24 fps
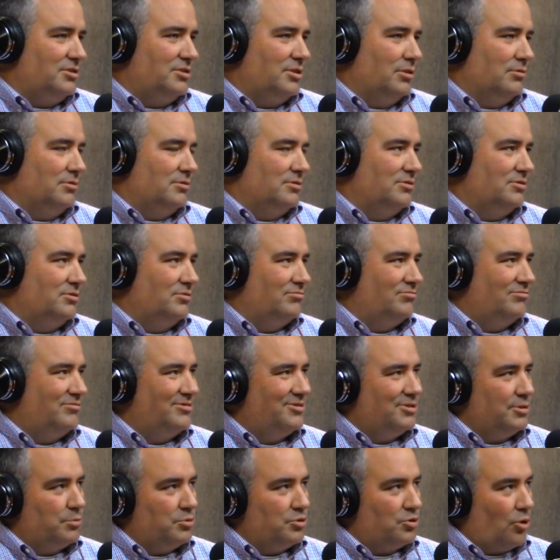don't
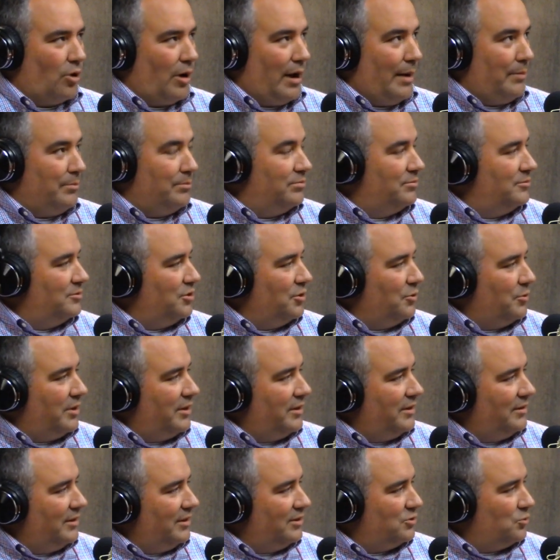subscribe to
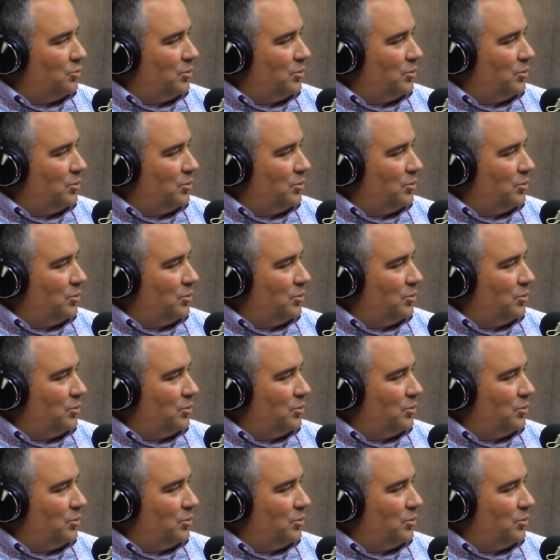it as